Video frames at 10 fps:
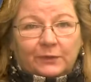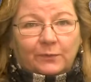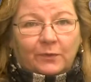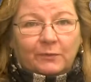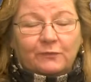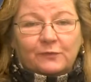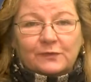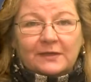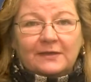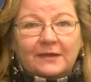warmer for
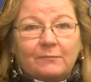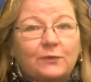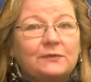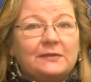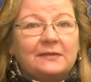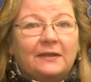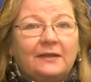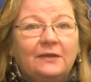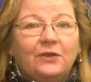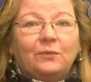Sunday, mostly
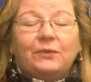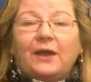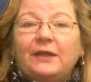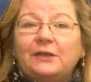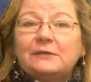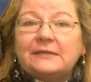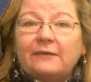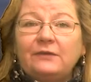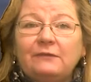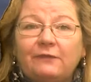sunny with a high near
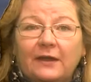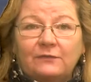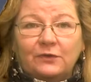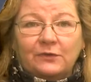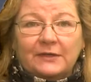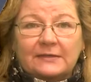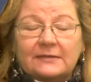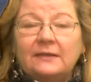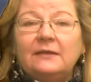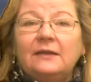75 degrees.
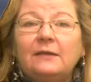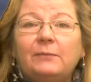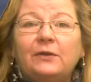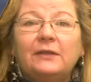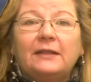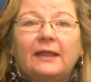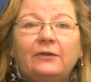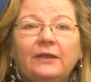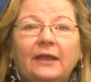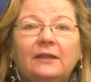Sunday night, partly
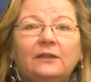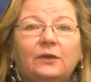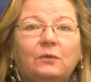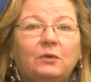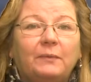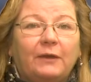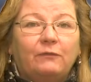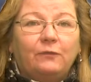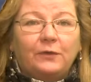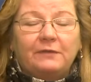cloudy and a low
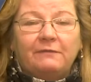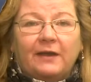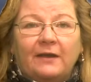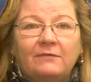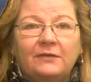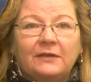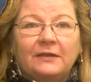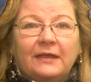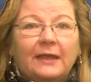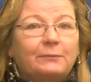around 45.
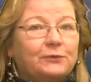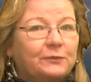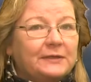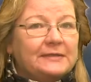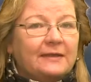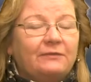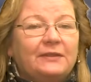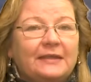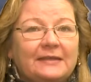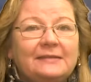April
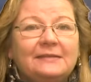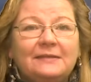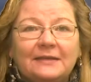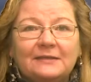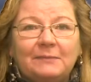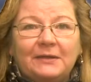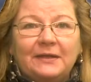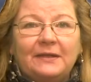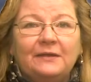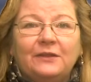27th is the next
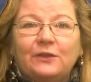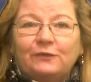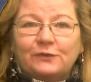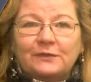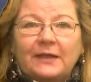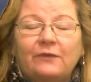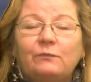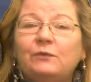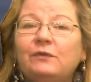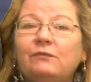Monday, the first day of
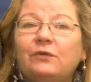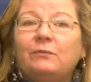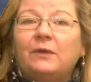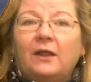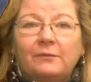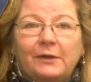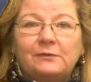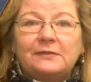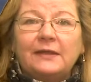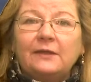moving from
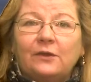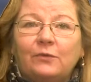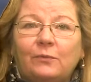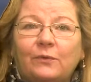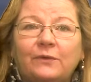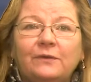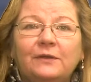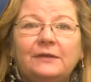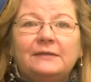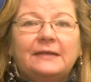Colorado's stay-at-home order
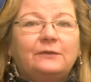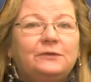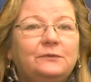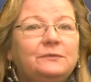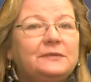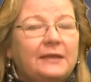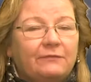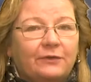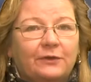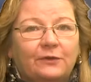down to
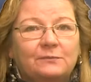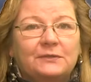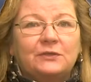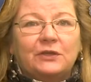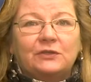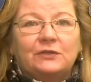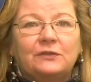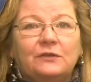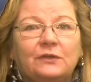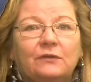safer-at-home
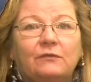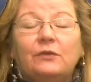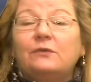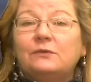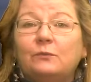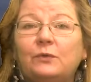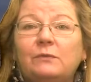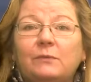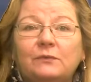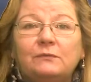suggestions for those
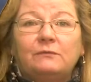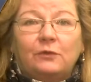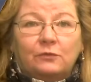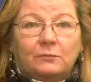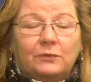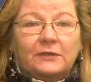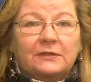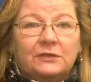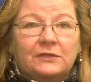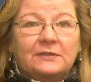with most vulnerable
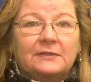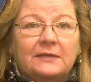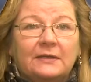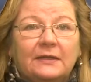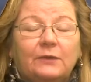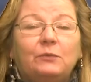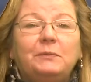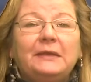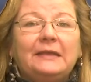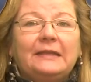conditions. It will
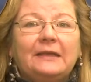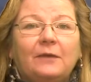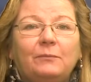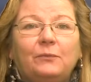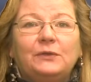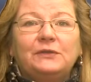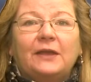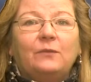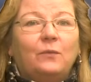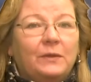be heating up, which
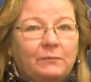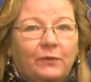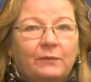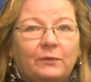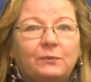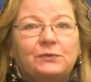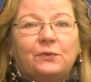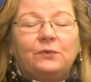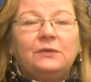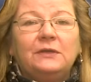at one point we were
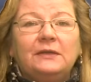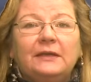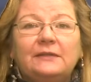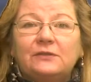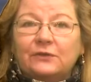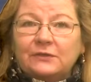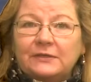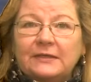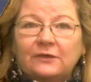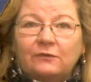told it's good to
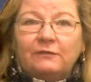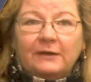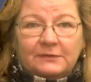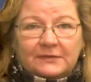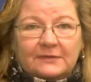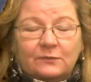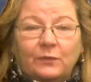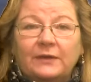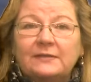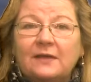kill viruses
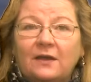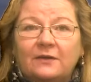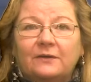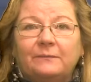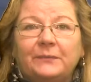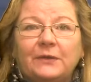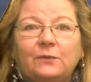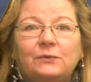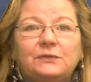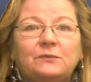when it's hotter,
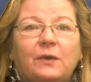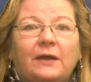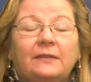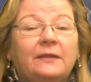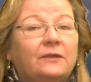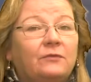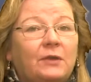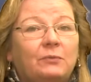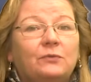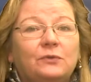which is why the end of
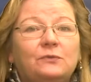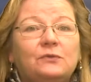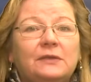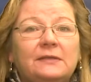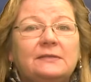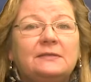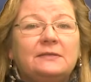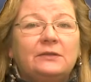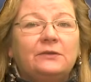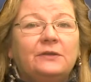April usually is
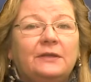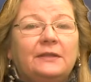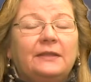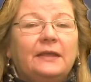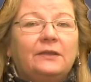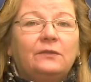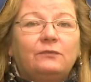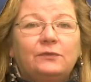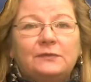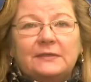considered the end of the
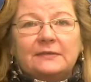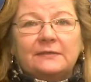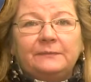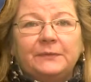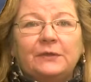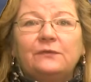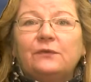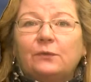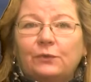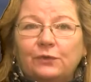flu season.
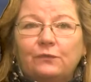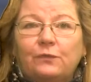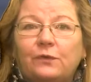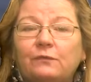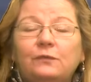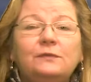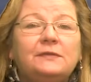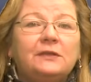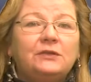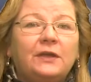So look for full
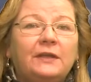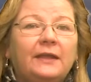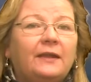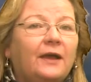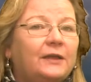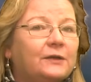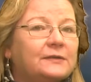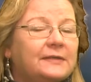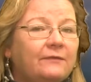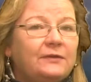sunshine and a high near
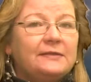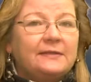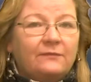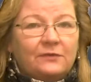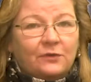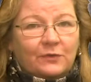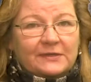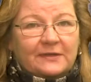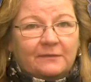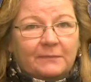77
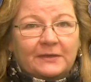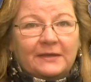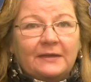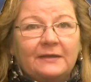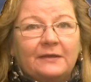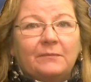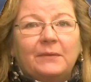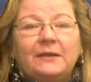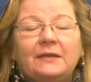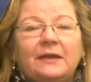degrees on Monday.
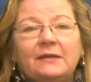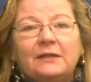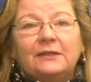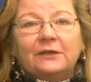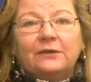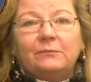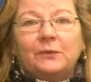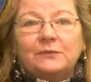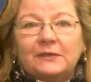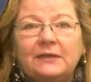Monday night, clear
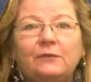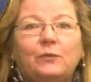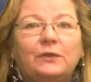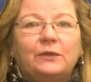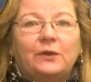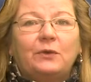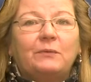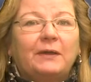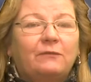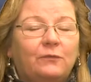mostly with a low
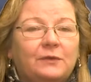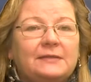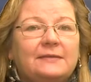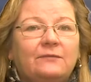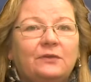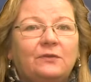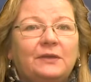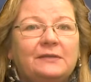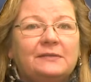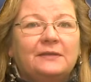around 47 degrees.